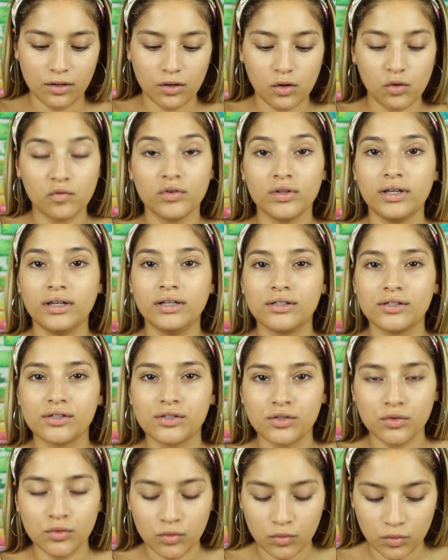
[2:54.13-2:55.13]
Hopefully
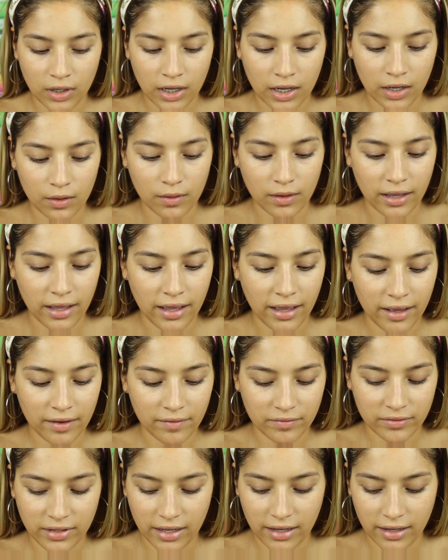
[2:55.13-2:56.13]
soon I'll
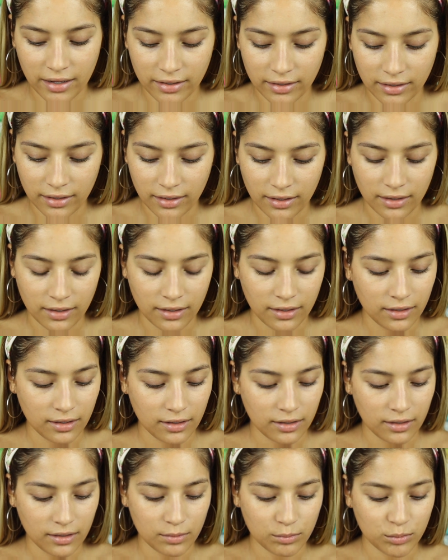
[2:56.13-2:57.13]
have that.
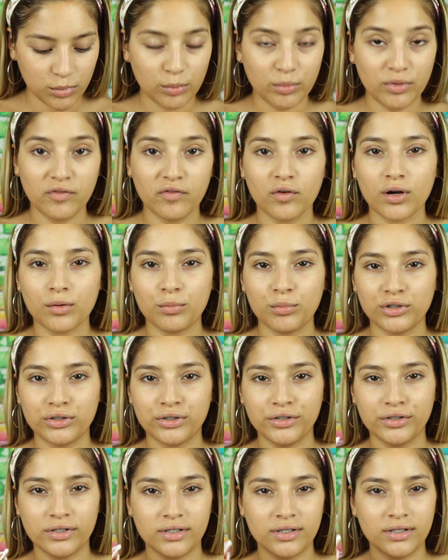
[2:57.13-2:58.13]
But before I
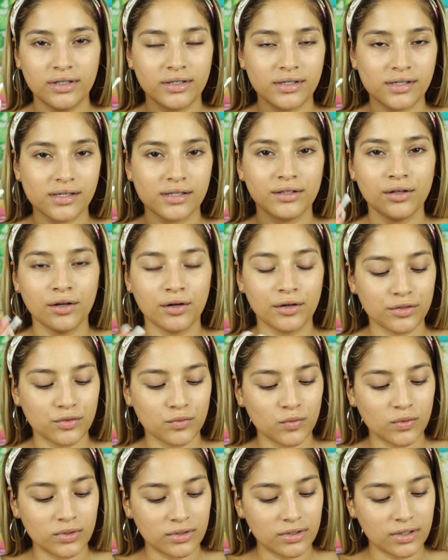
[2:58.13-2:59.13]
purchase this
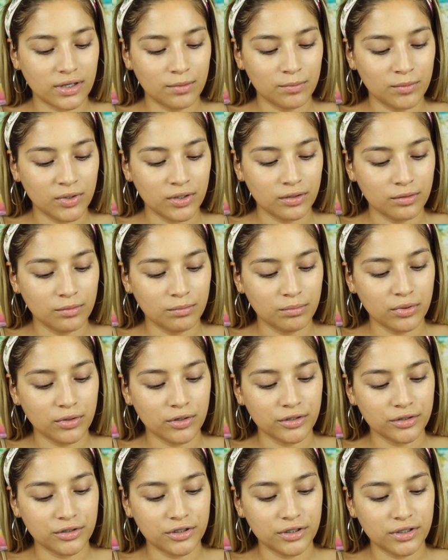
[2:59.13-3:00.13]
Nars ones, I'm gonna
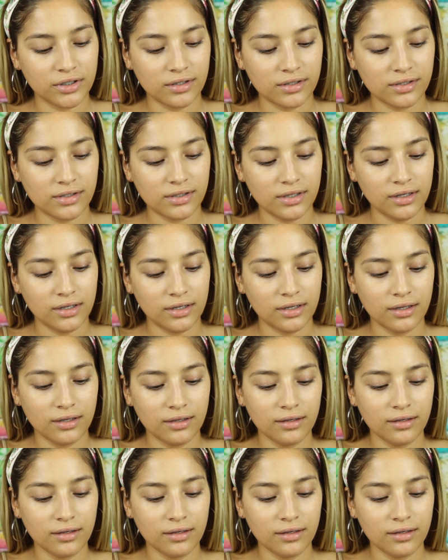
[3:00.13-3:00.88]
purchase the